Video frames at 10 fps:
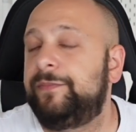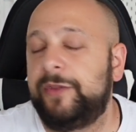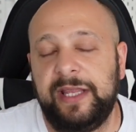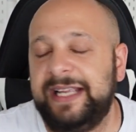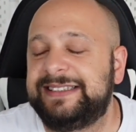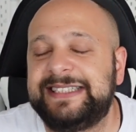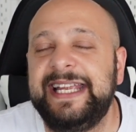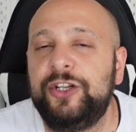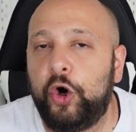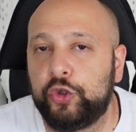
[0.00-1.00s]
is saying
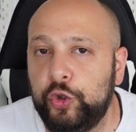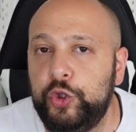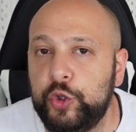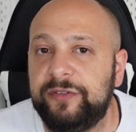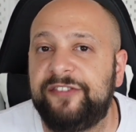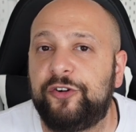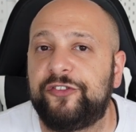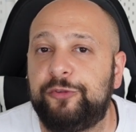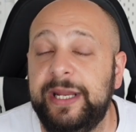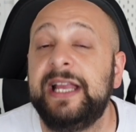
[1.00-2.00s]
no to Juve for
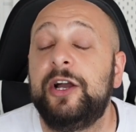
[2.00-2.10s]
free,